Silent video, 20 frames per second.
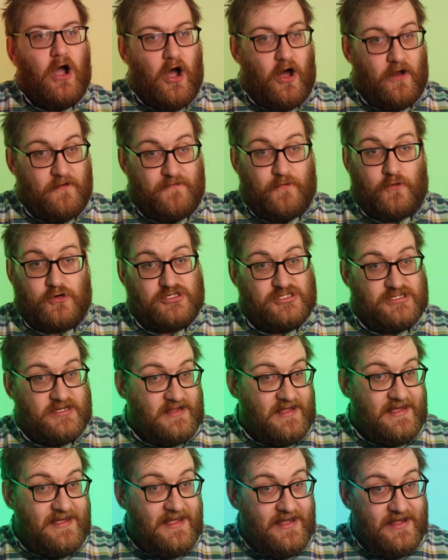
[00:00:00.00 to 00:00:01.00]

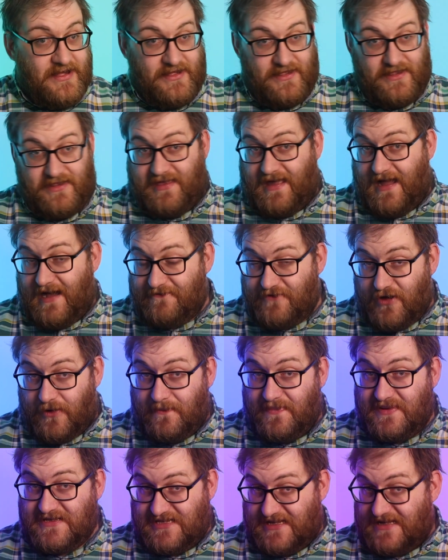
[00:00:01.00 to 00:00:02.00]
Unfortunately, they have
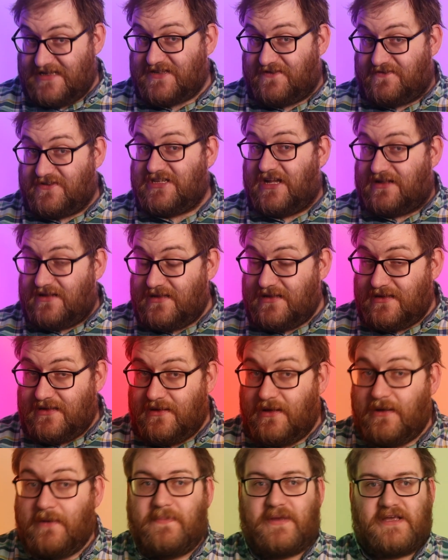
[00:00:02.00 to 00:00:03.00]
got busy as a result
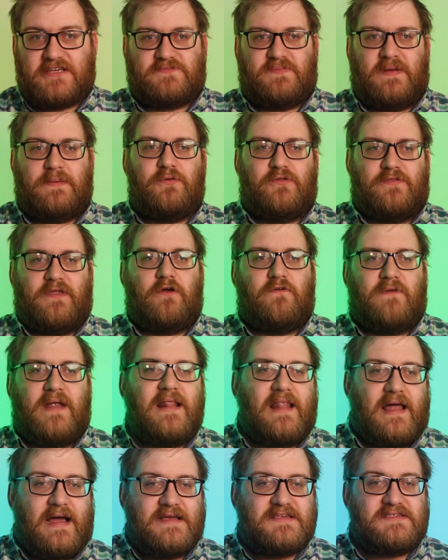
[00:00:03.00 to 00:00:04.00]
because people now
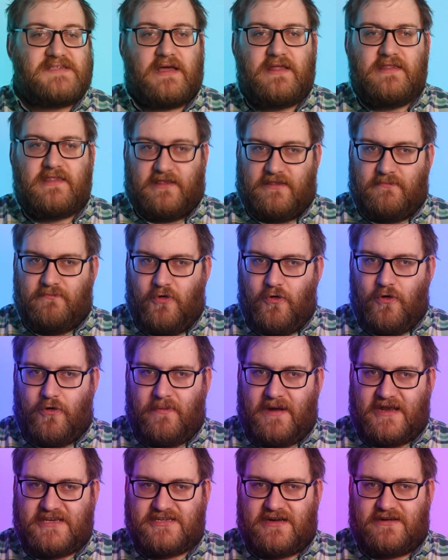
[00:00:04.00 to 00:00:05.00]
realise that
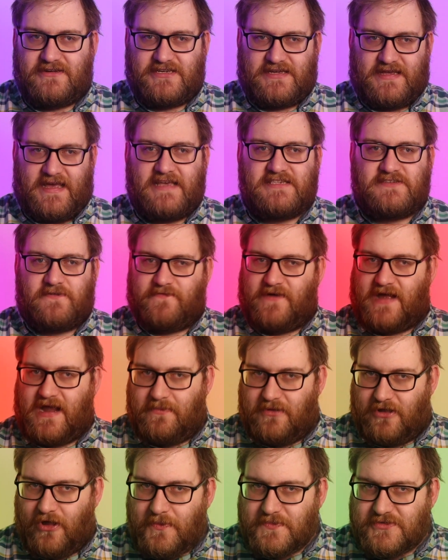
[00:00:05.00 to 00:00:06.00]
motorway charging is a
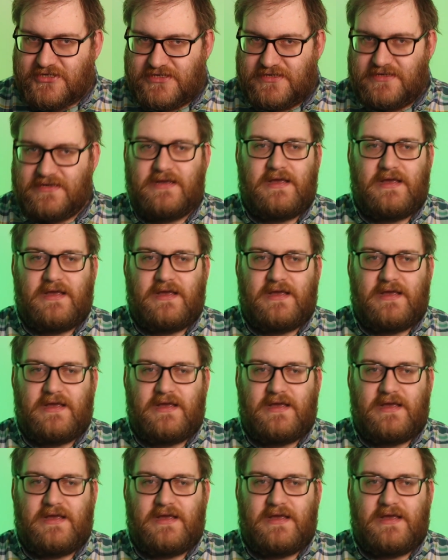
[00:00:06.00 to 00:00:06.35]
viable option